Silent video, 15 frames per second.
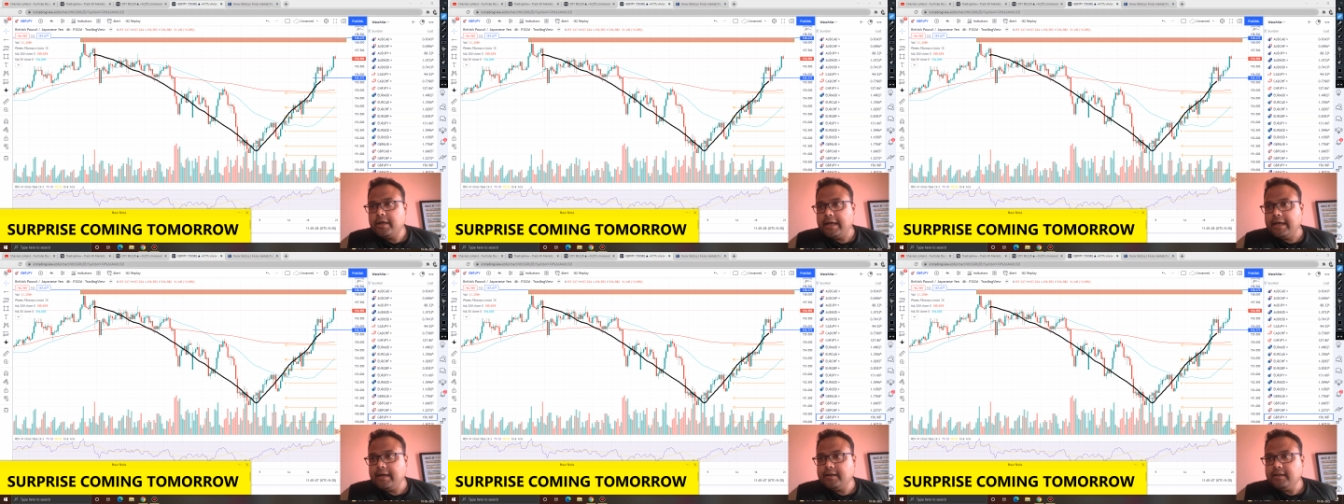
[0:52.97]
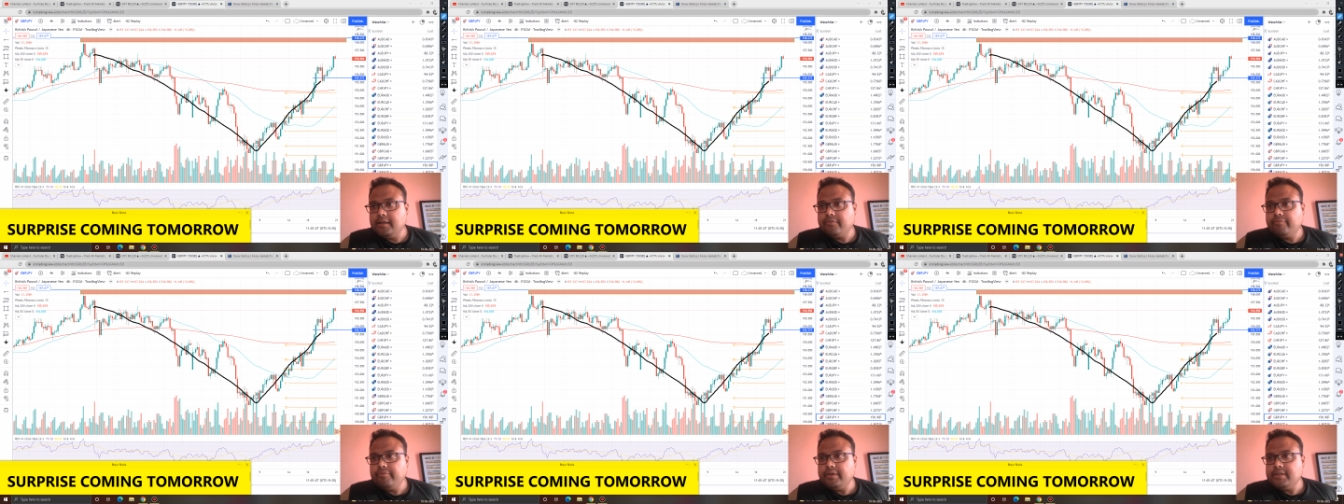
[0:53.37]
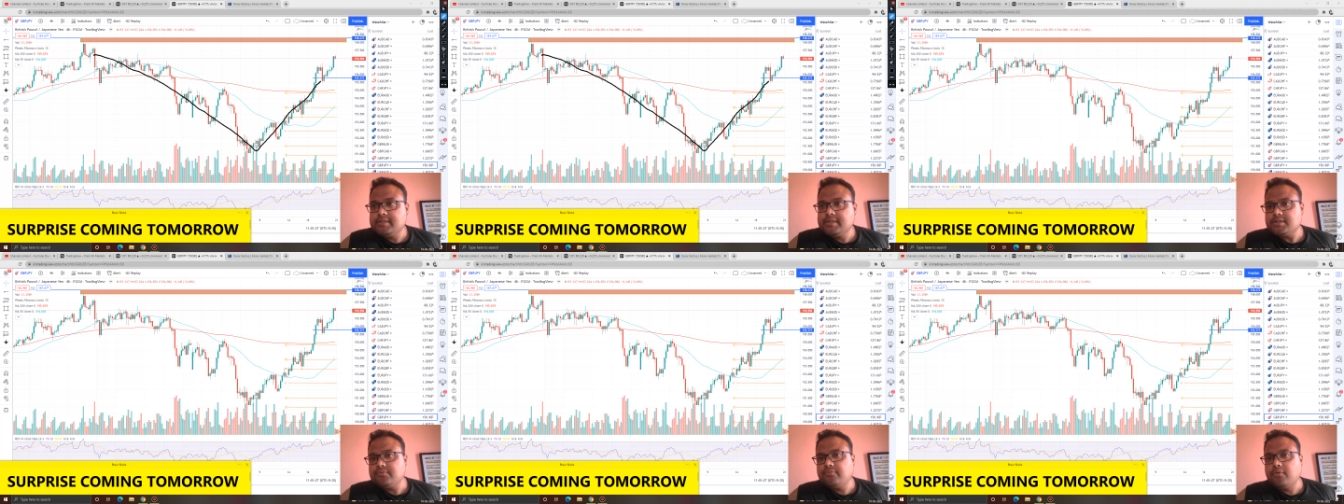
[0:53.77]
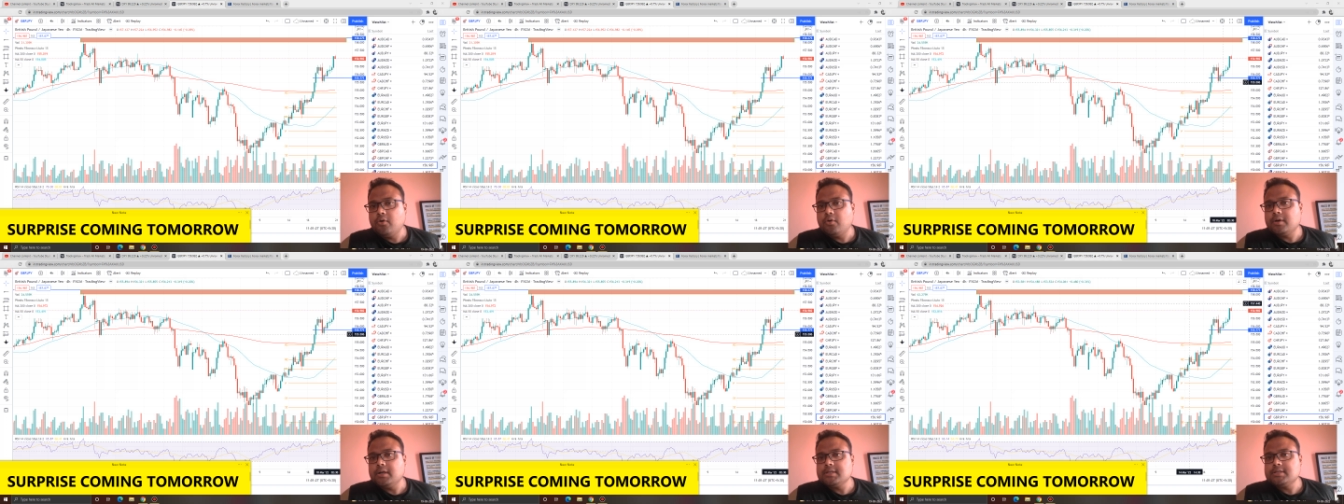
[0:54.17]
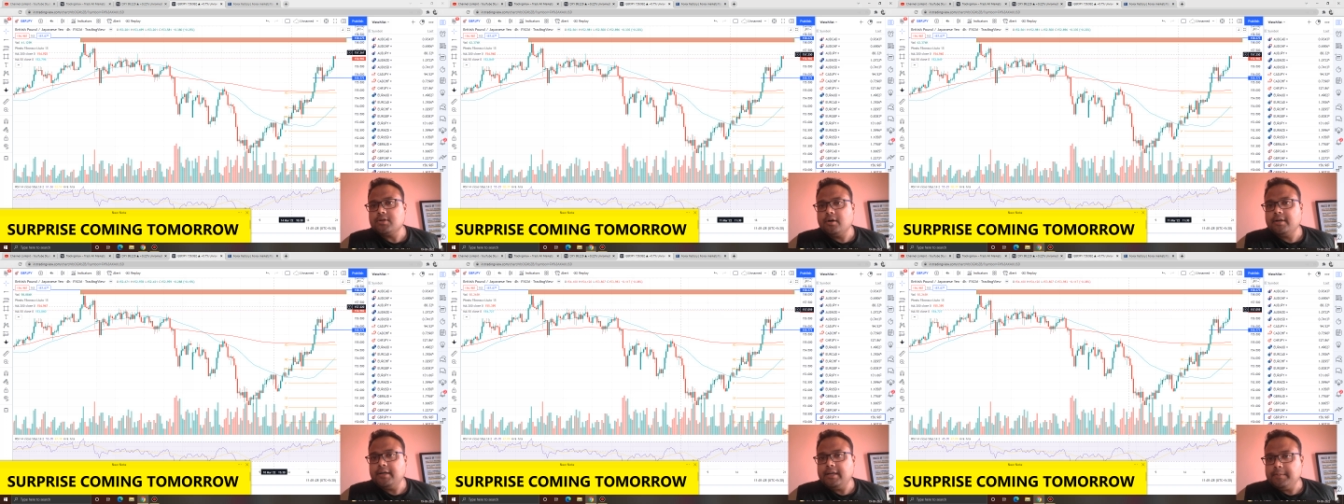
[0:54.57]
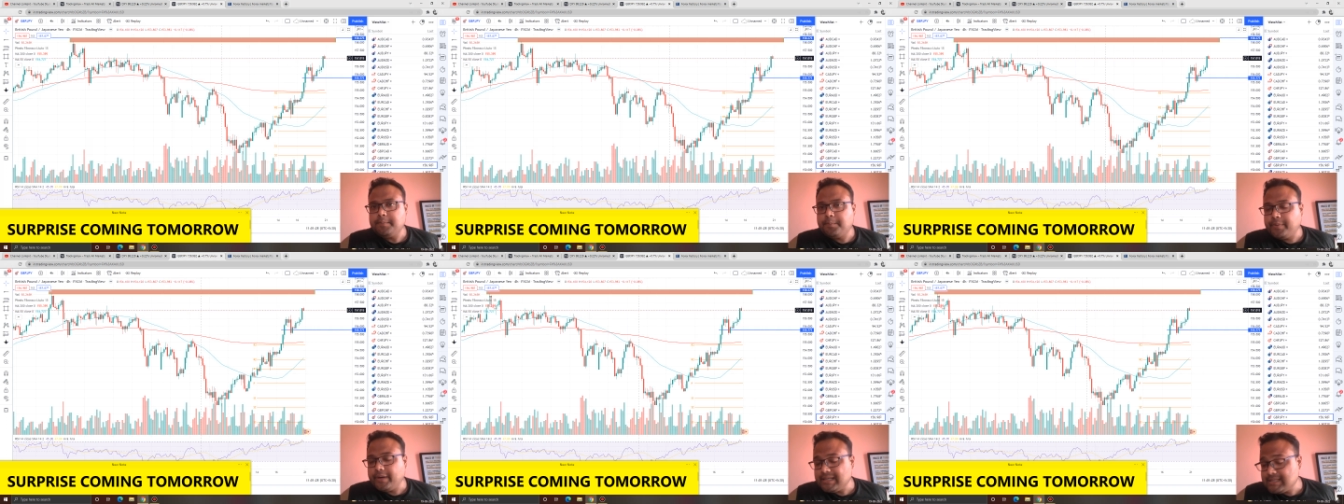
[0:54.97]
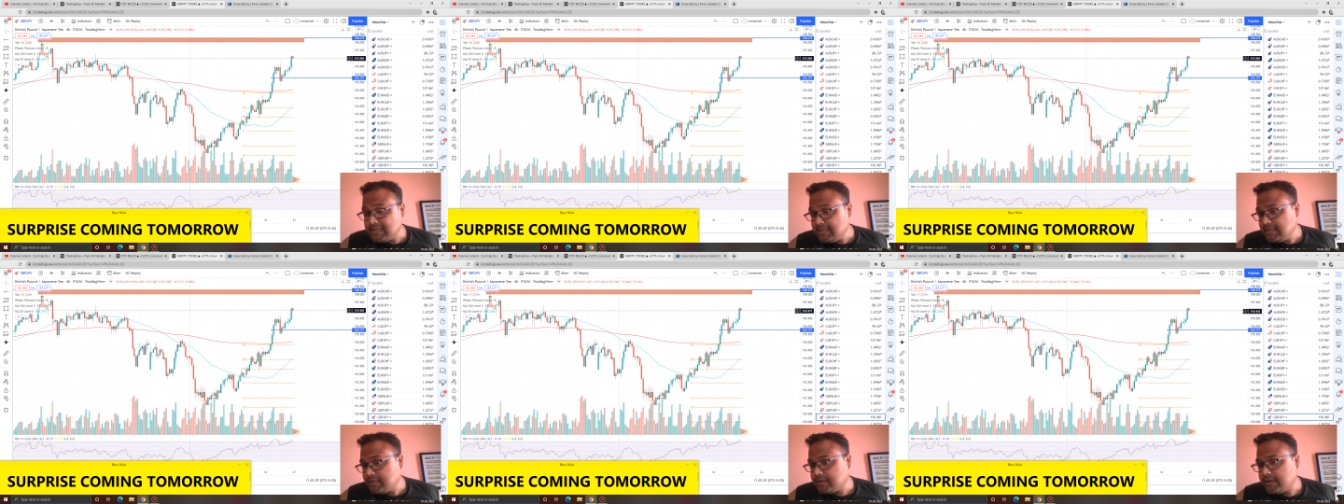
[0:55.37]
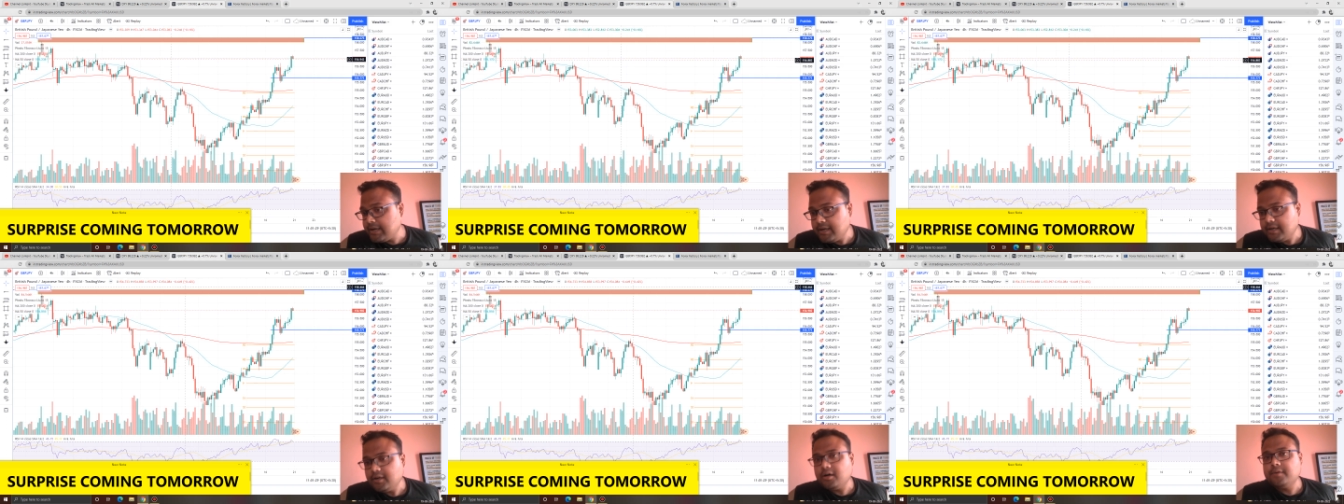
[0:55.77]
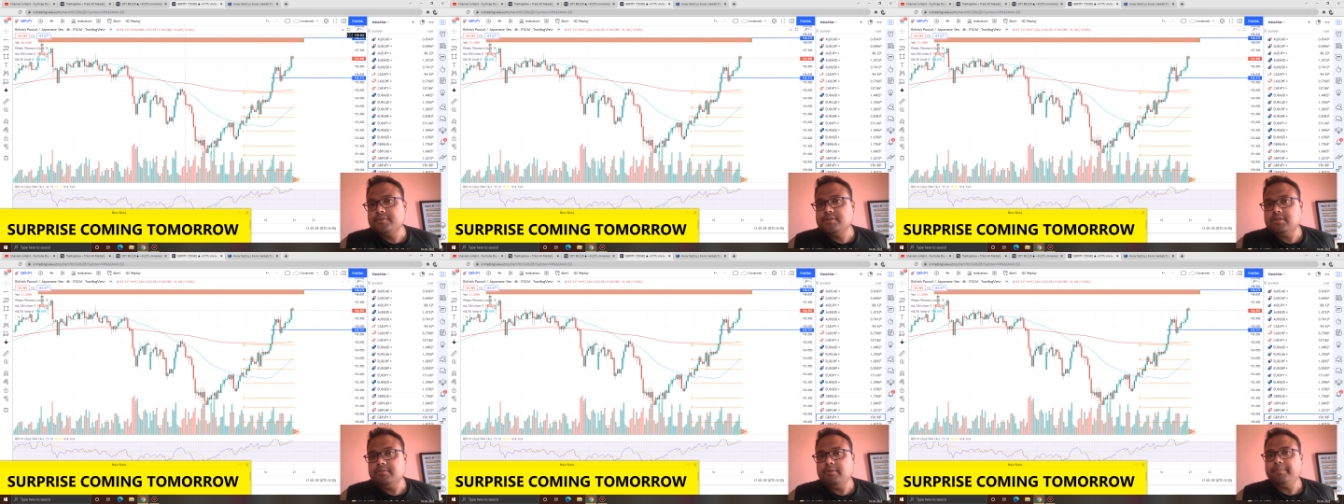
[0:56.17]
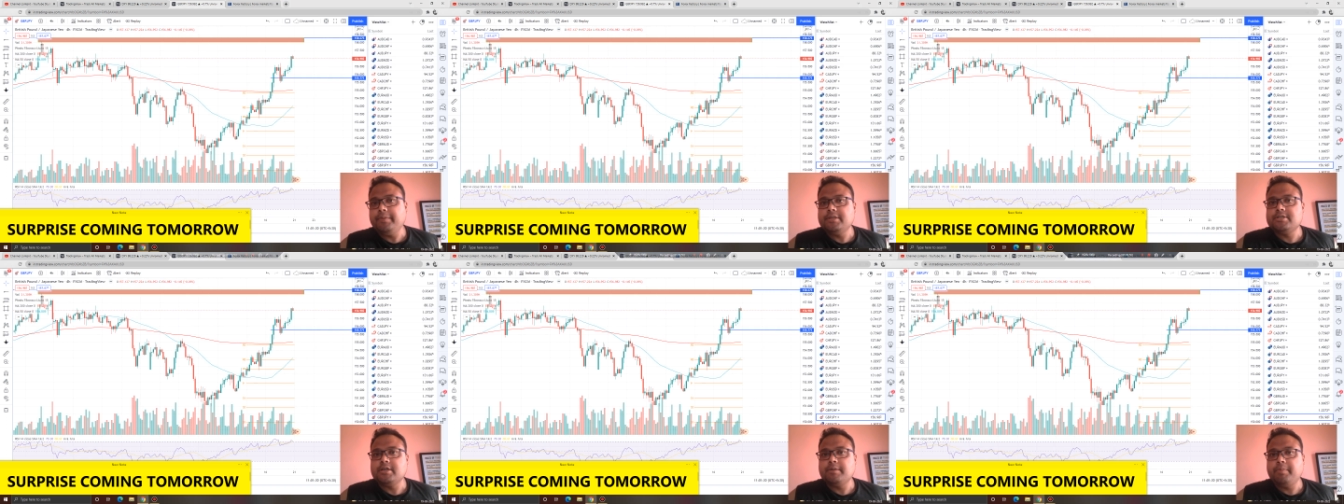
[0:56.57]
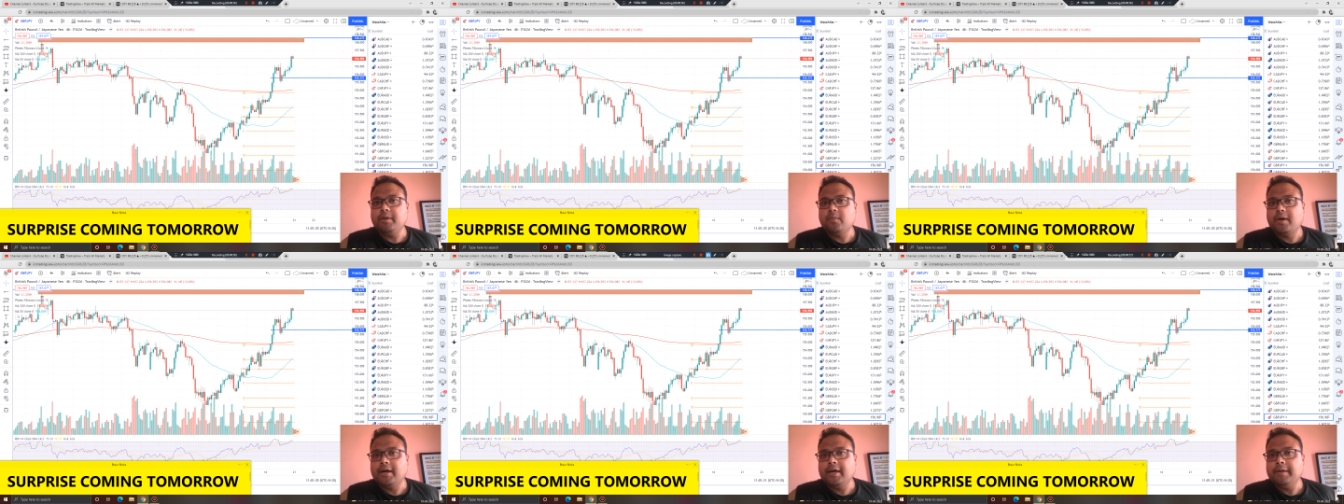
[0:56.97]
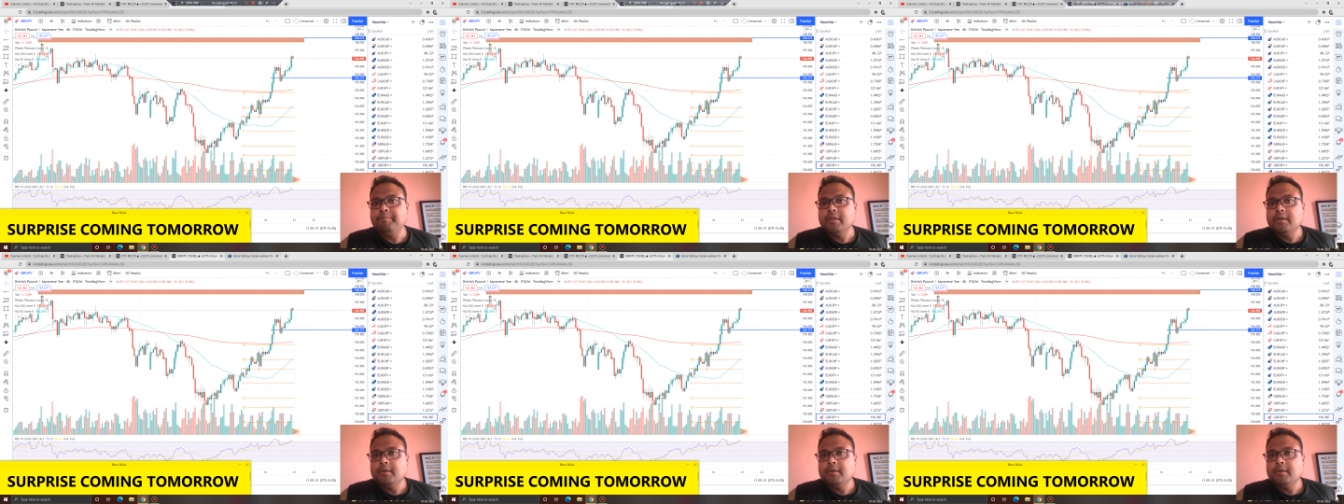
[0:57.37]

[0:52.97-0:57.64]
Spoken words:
And if we just focus on the present trend of GBP JPY,